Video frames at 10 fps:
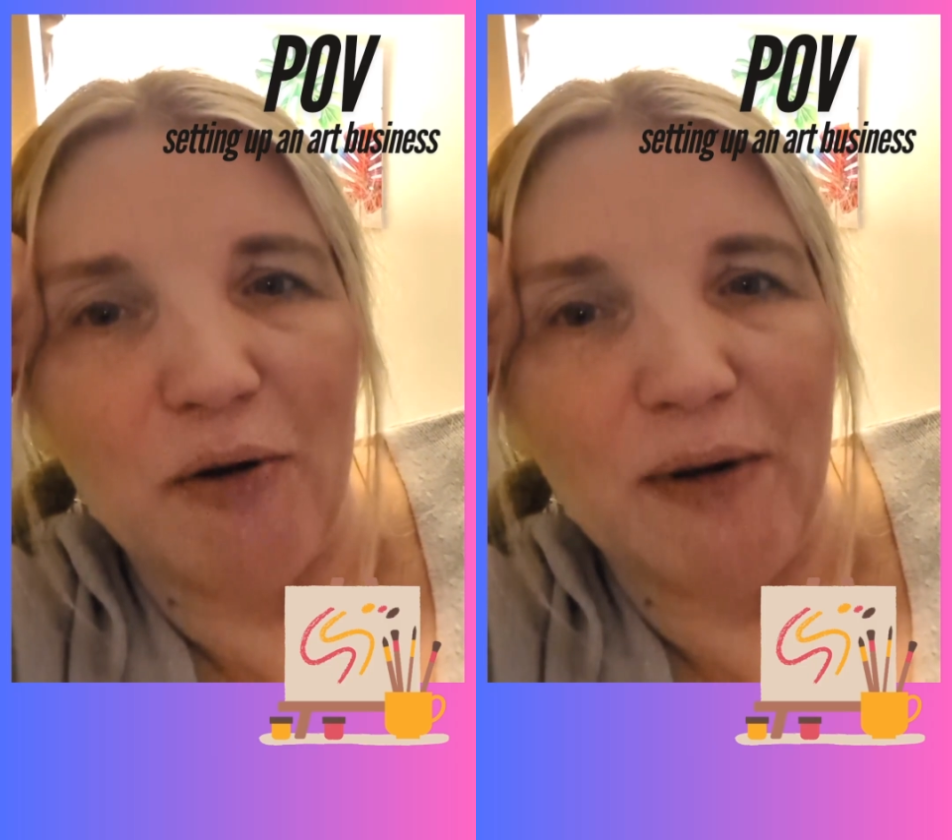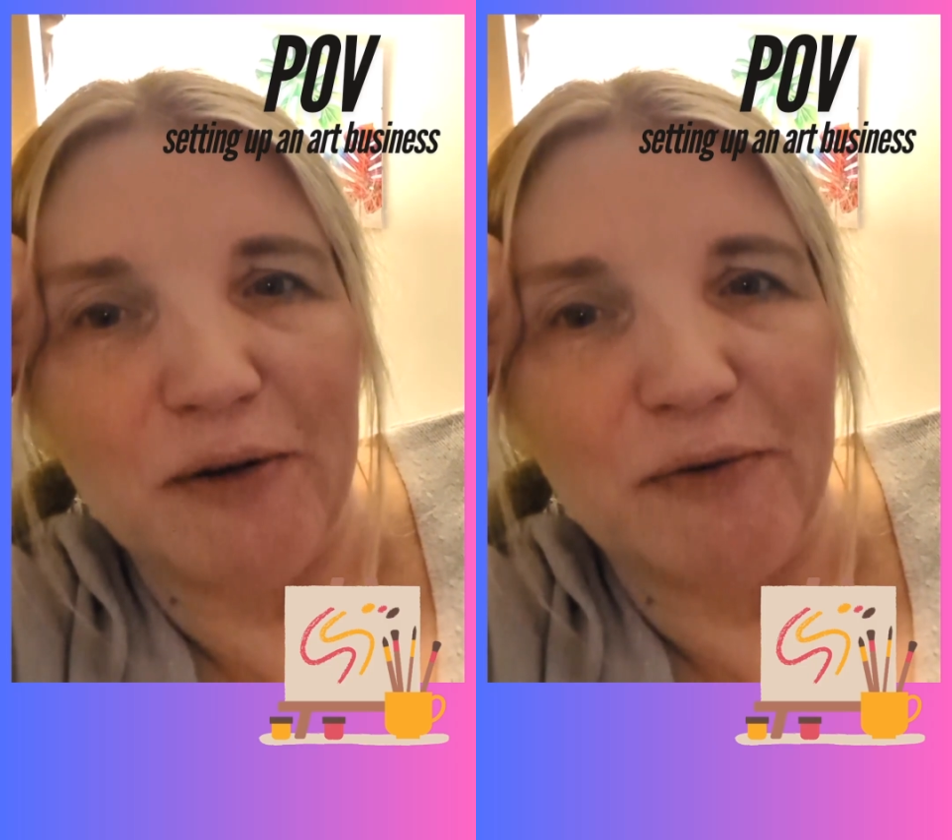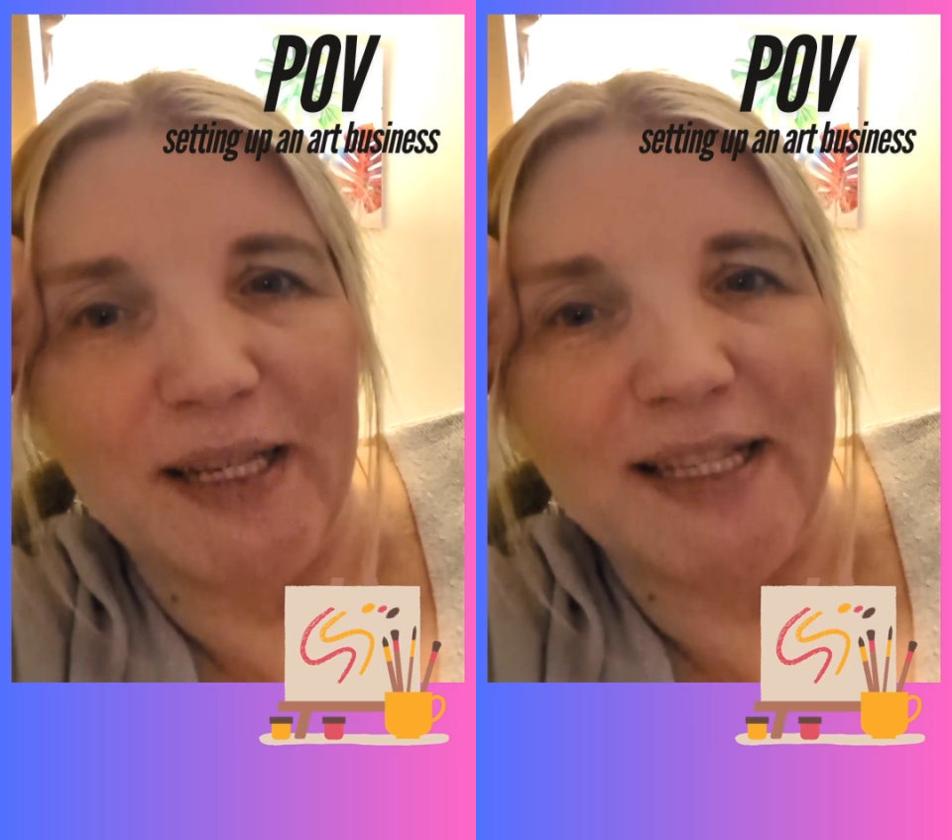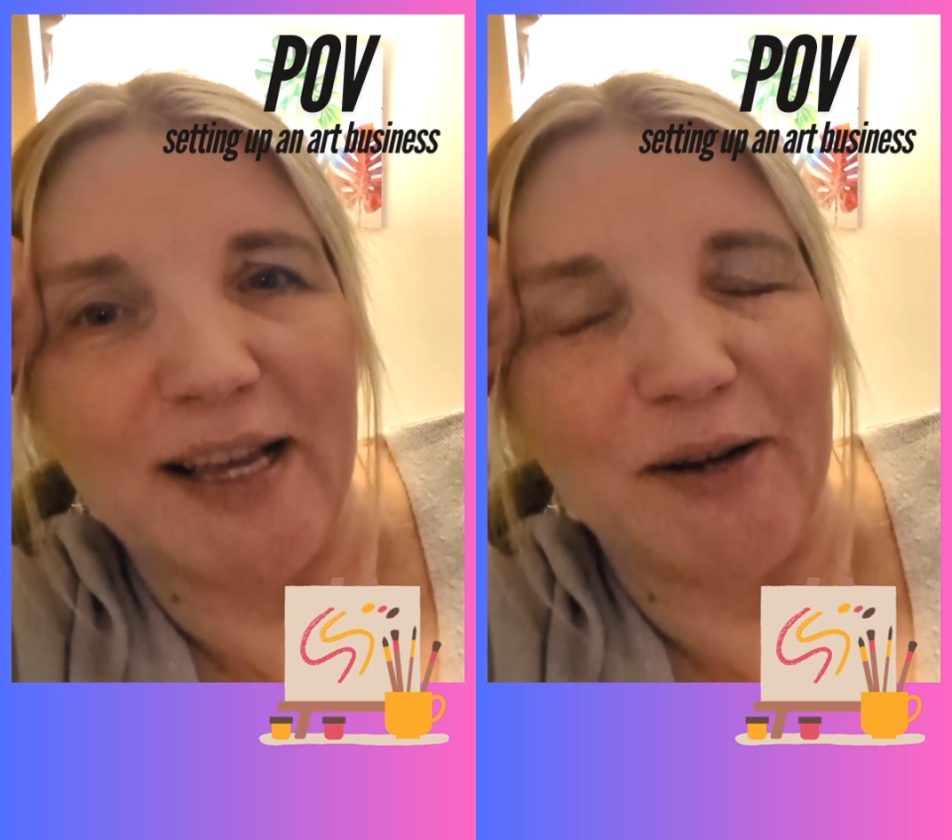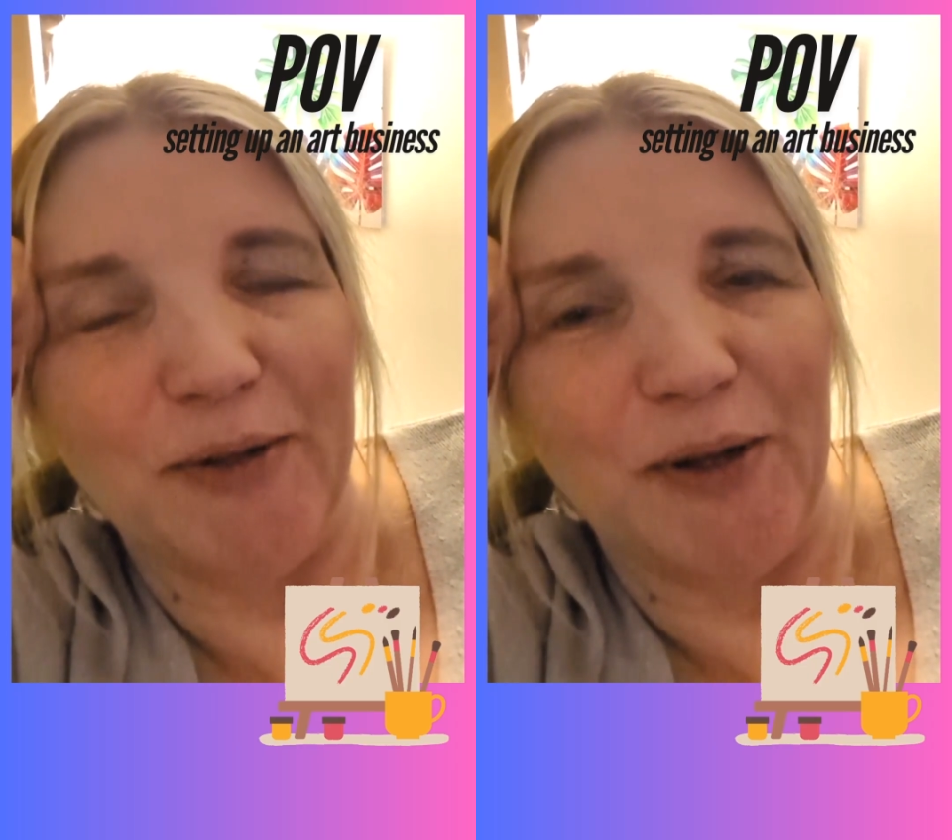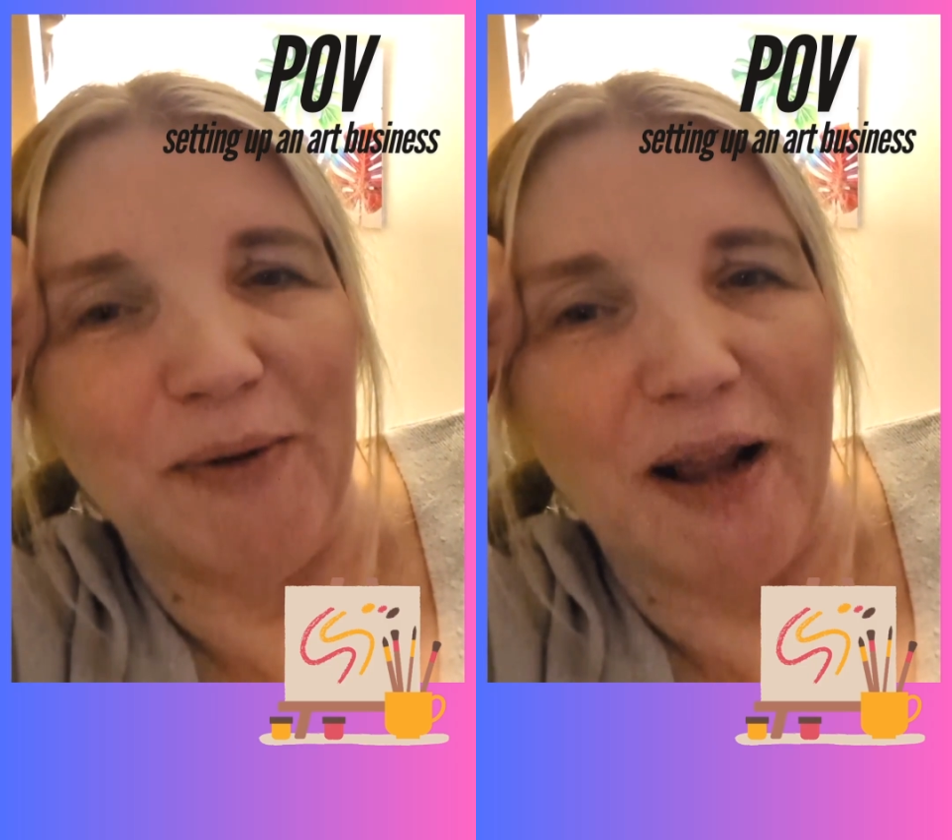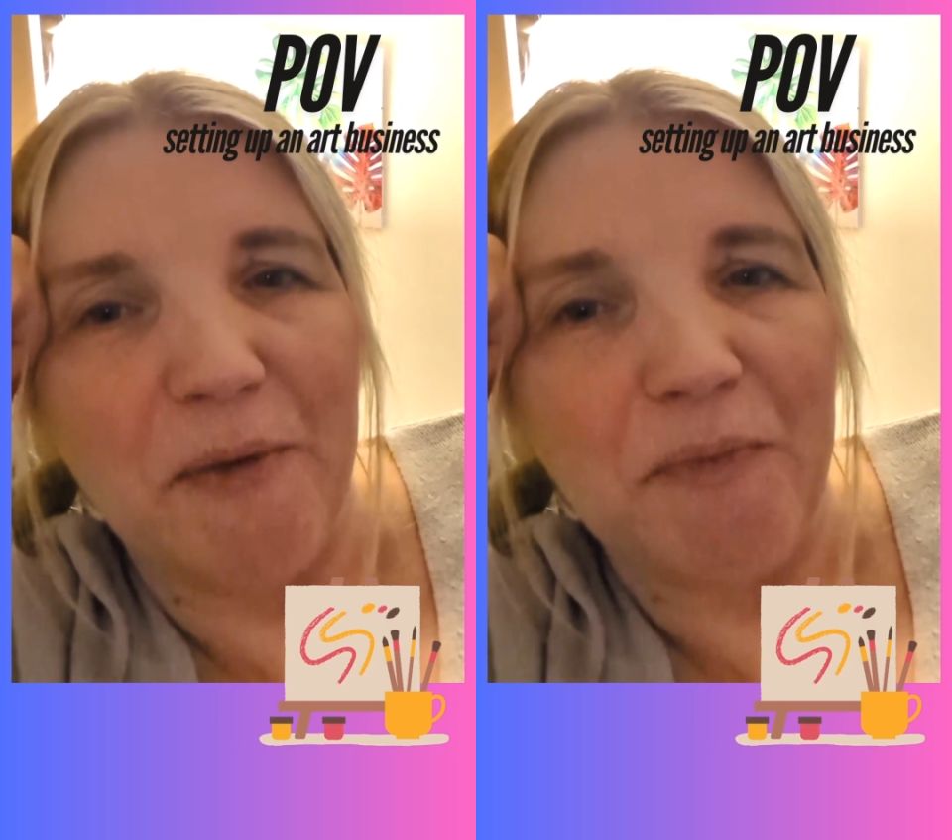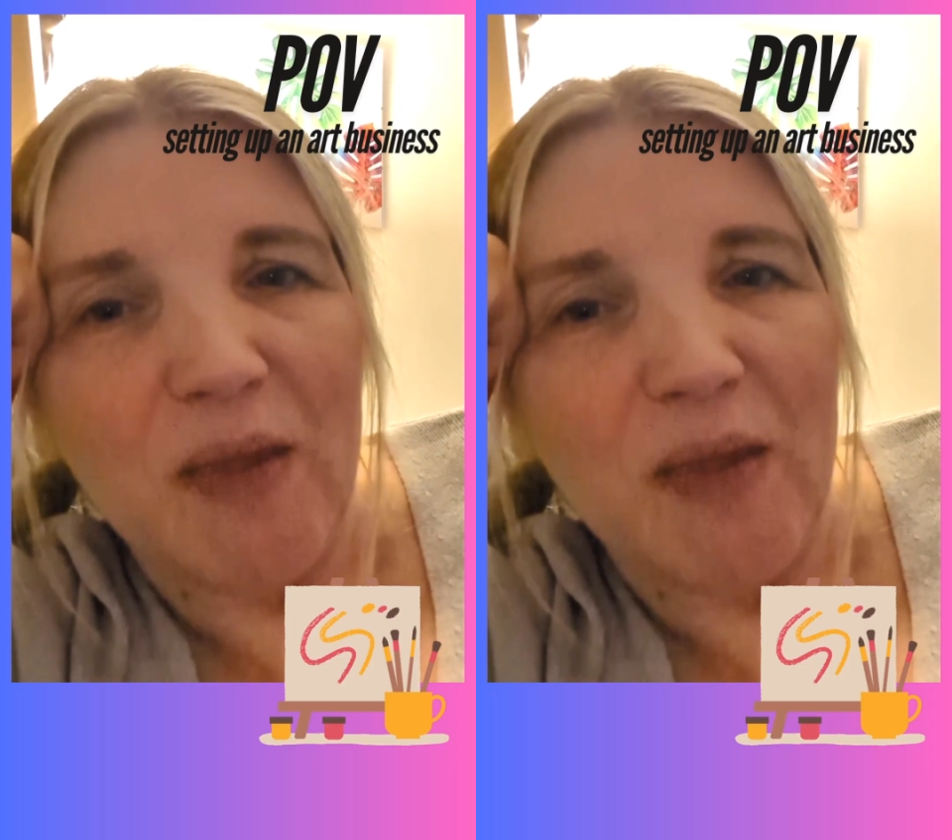own little retail unit.